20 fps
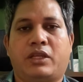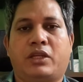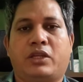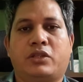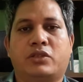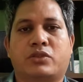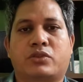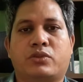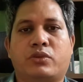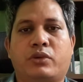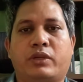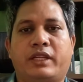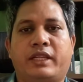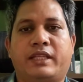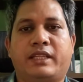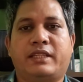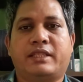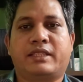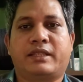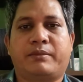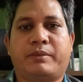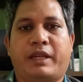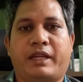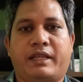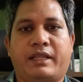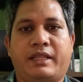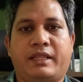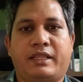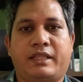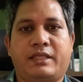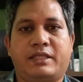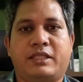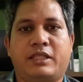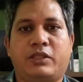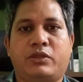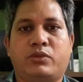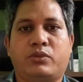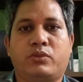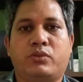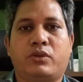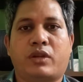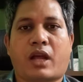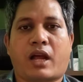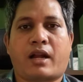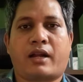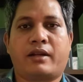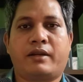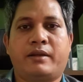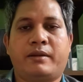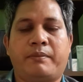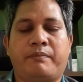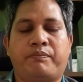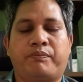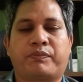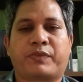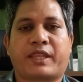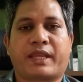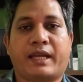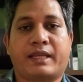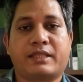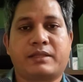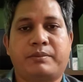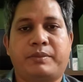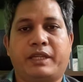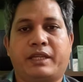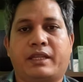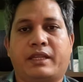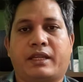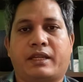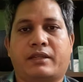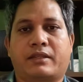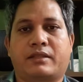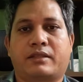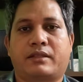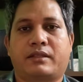So it is very easy to learn as a beginner.